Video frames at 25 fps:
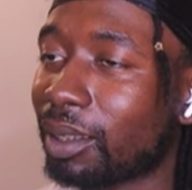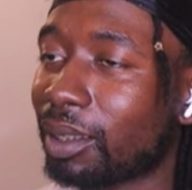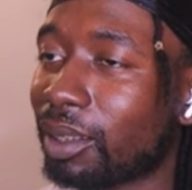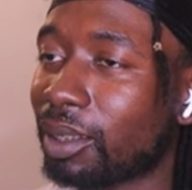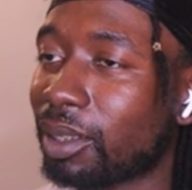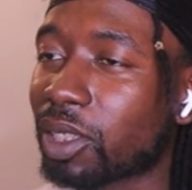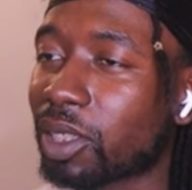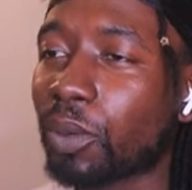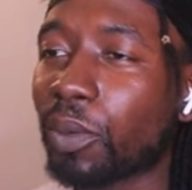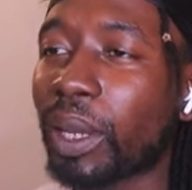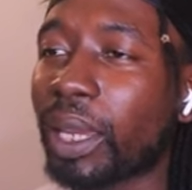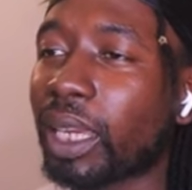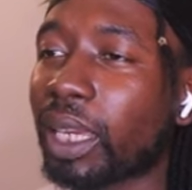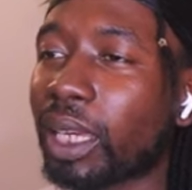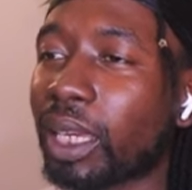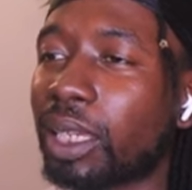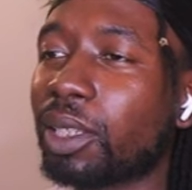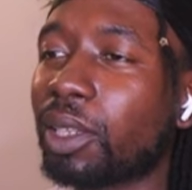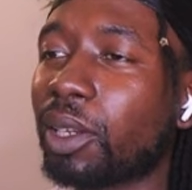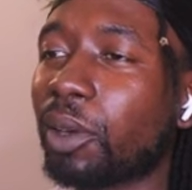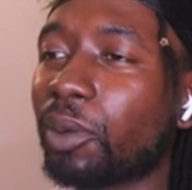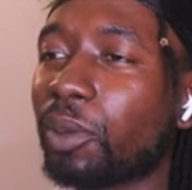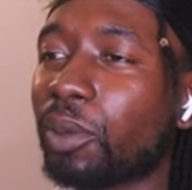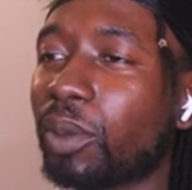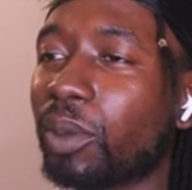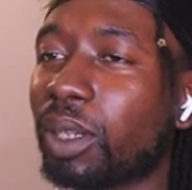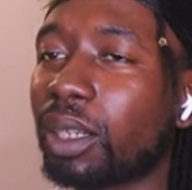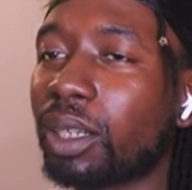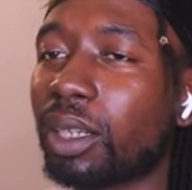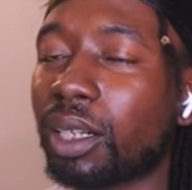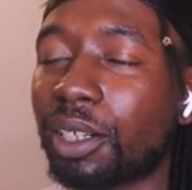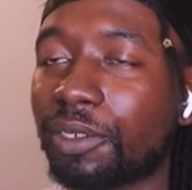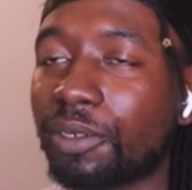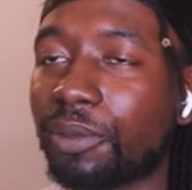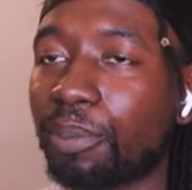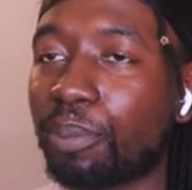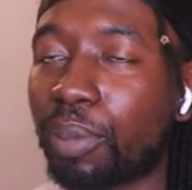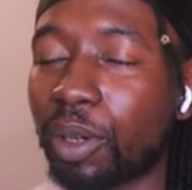So wait, he don't
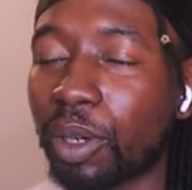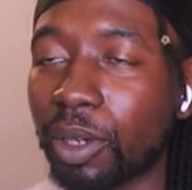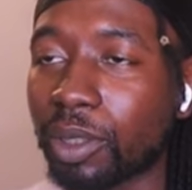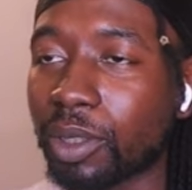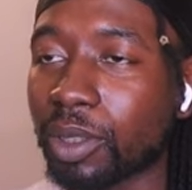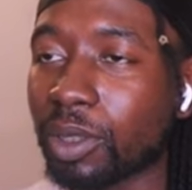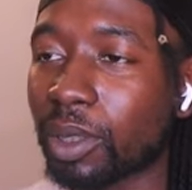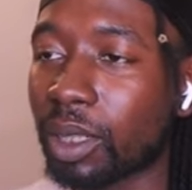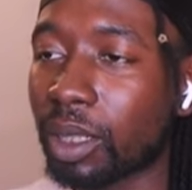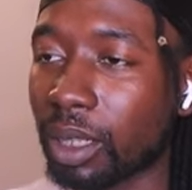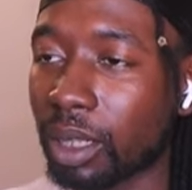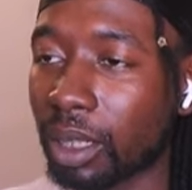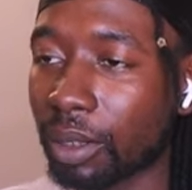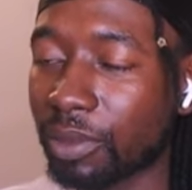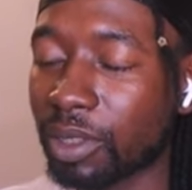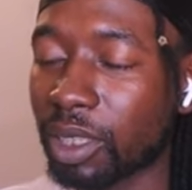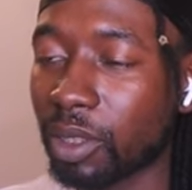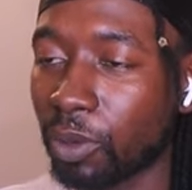love Boruto, he loves